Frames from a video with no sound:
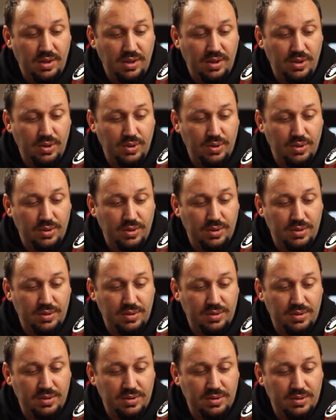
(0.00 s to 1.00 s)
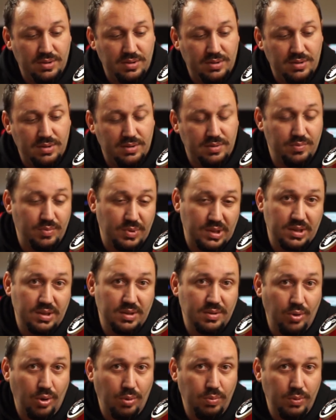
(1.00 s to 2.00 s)
But
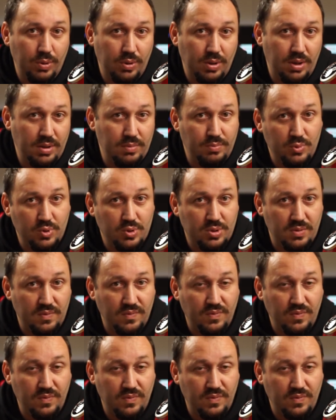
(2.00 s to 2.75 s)
the Oblo I'm using